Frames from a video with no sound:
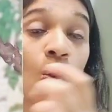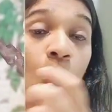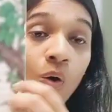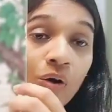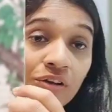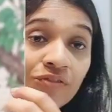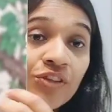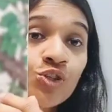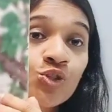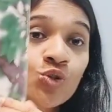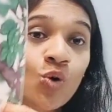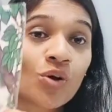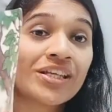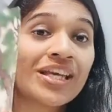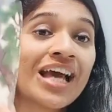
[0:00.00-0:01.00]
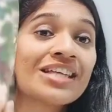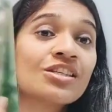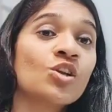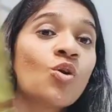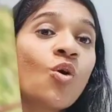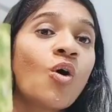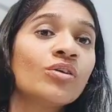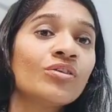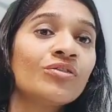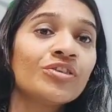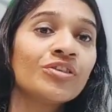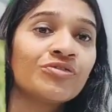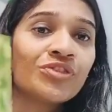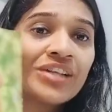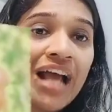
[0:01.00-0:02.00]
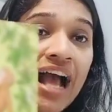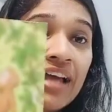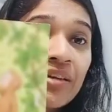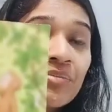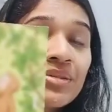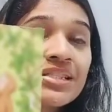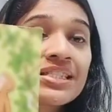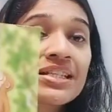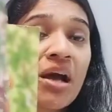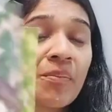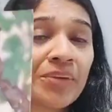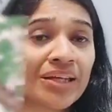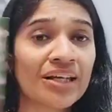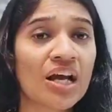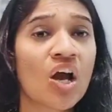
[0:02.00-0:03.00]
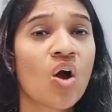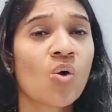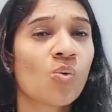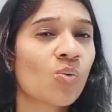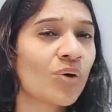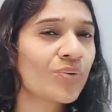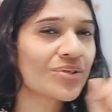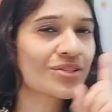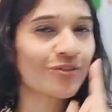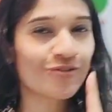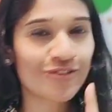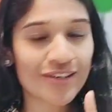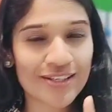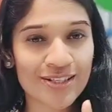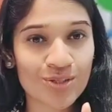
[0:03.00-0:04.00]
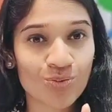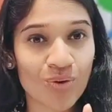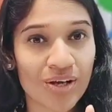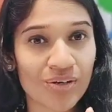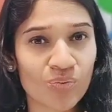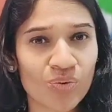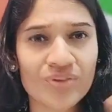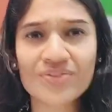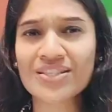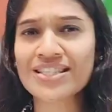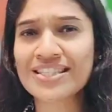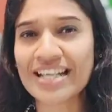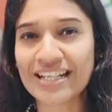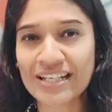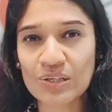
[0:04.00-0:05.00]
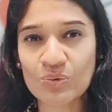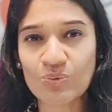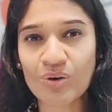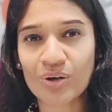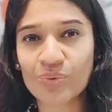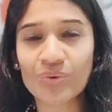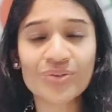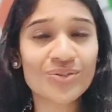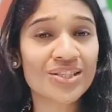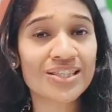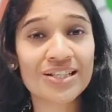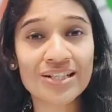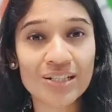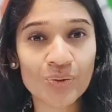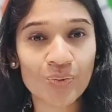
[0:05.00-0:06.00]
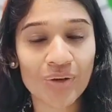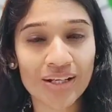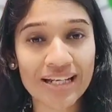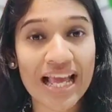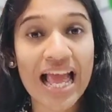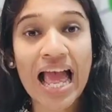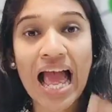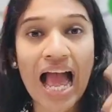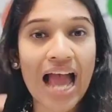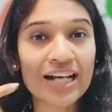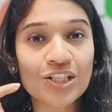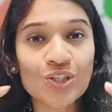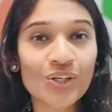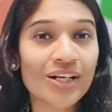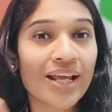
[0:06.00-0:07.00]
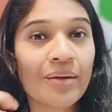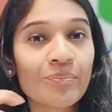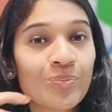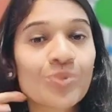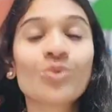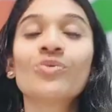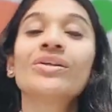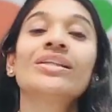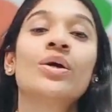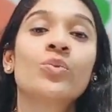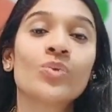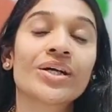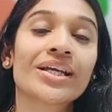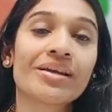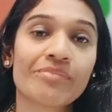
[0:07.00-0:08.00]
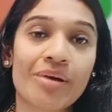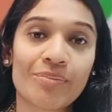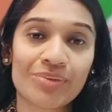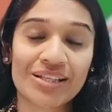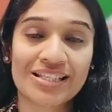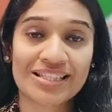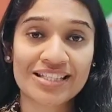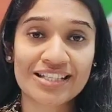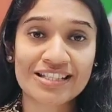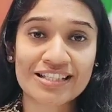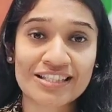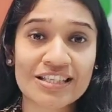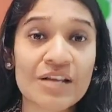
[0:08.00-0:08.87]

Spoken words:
Or if the story has a lot of different animals coming, what was the first one? What was the second one? What was the third one? Actually improving their working memory skills.